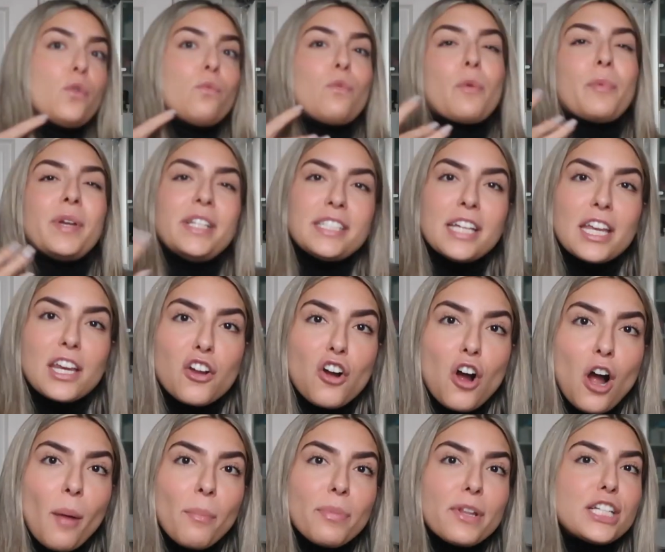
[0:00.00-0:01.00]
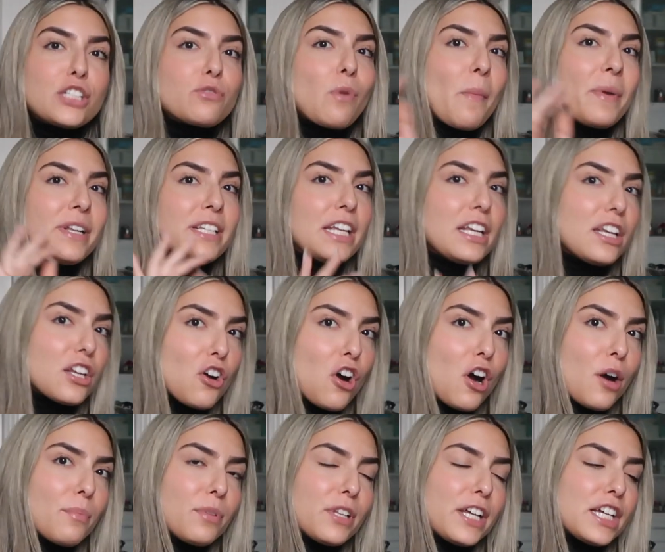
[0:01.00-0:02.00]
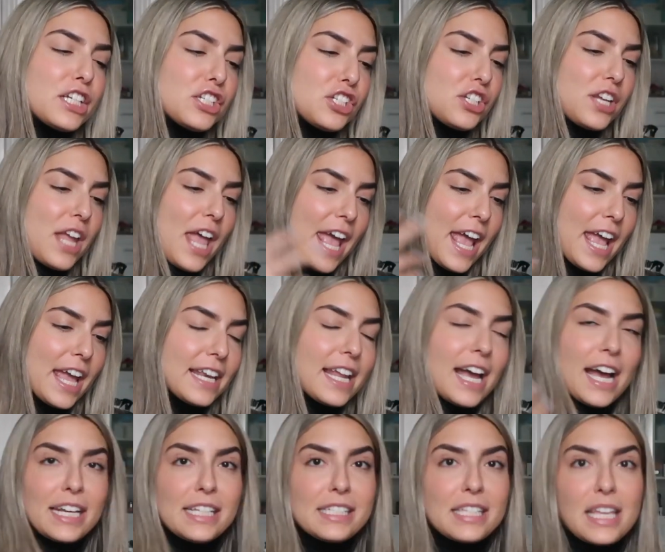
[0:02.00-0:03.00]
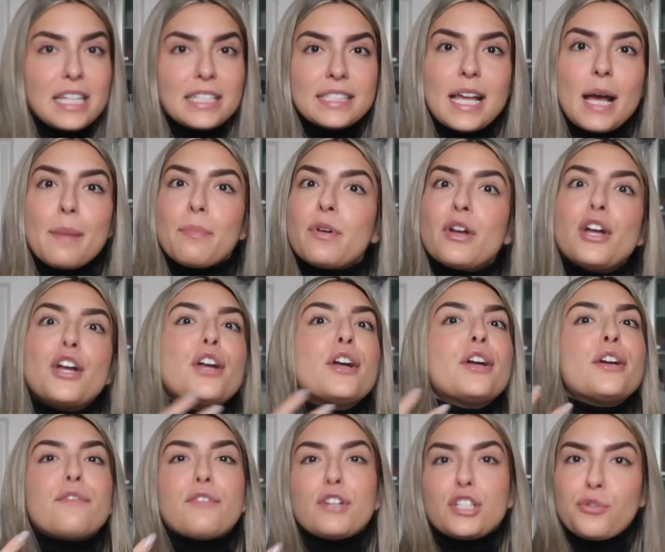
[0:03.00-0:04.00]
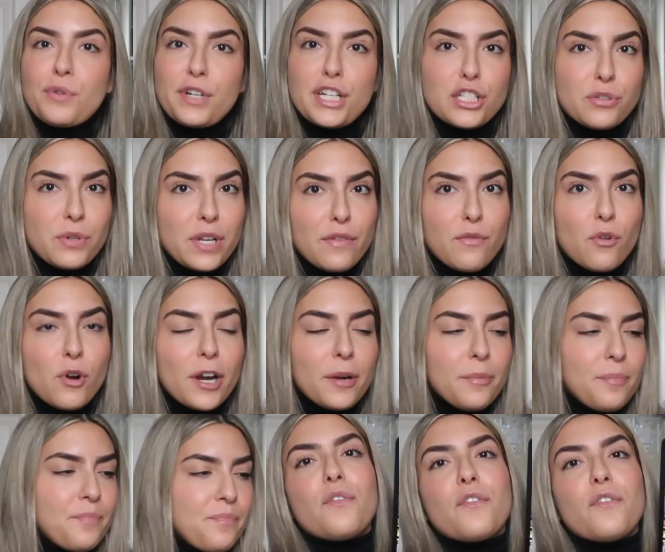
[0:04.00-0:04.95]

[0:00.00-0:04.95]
what we did accomplish, what we didn't accomplish, and how to set us up for 2024.